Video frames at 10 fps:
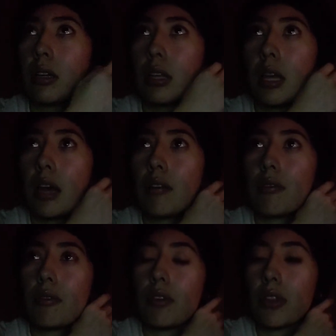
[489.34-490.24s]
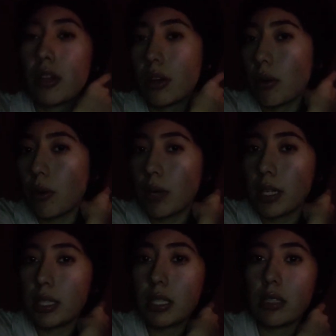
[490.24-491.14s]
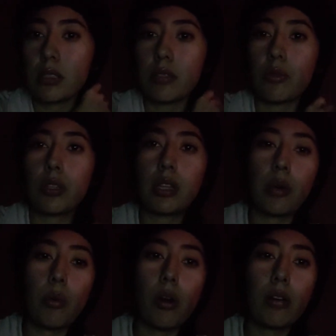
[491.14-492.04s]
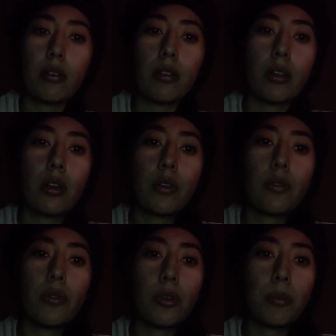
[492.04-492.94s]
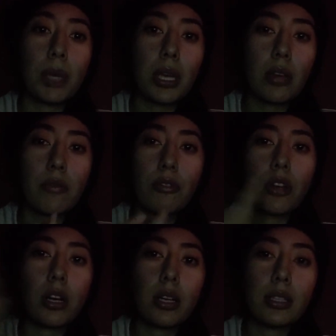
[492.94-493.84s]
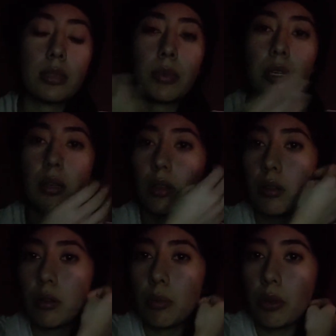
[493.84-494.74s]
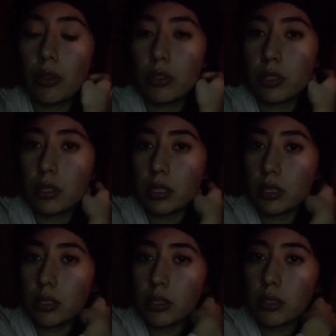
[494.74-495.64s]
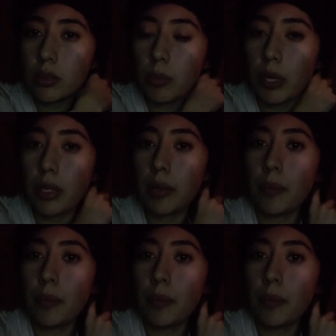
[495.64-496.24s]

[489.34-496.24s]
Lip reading: have their own ideas of what they want for me and for us, my other brothers and sisters, but